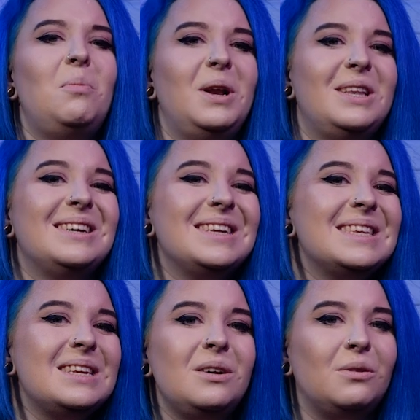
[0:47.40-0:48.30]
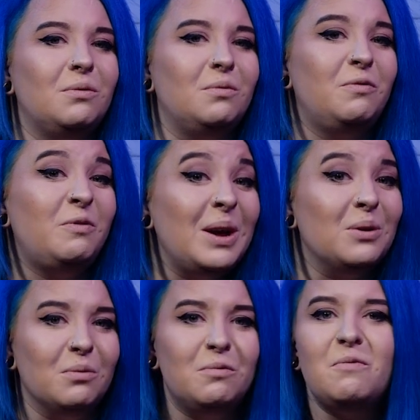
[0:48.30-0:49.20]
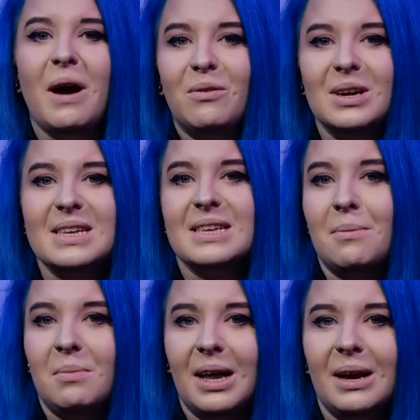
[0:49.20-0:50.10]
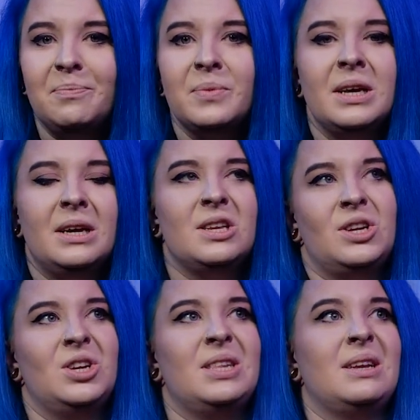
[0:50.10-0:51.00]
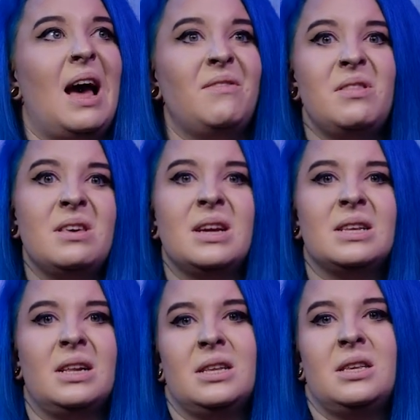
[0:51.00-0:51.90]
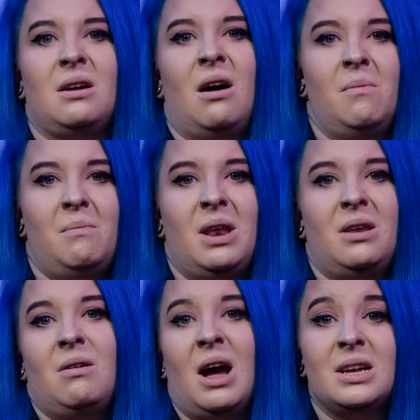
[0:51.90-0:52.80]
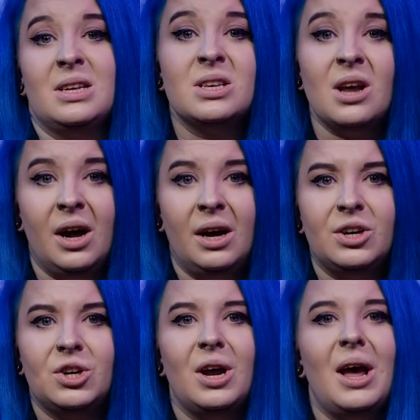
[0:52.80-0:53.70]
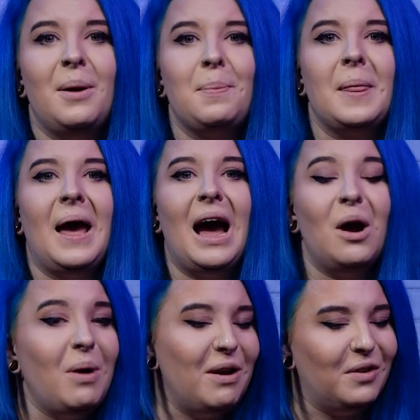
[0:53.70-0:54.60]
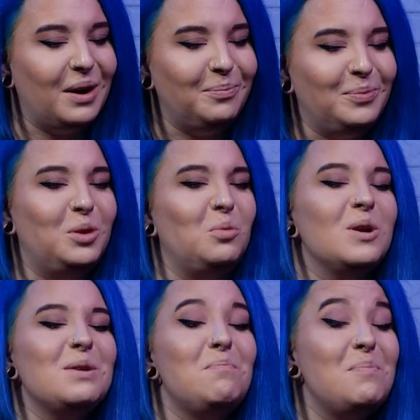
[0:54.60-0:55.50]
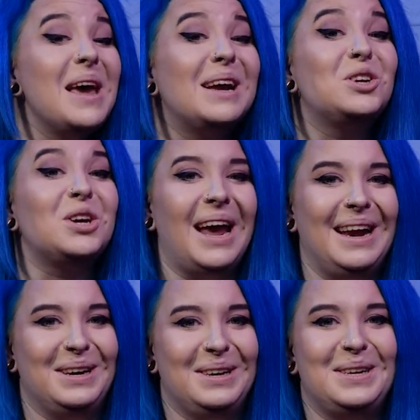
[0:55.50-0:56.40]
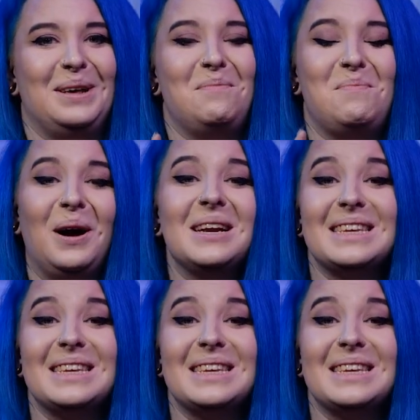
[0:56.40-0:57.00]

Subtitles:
but it does still feel very similar, such as having things like the start menu and search. However, there was a big change that by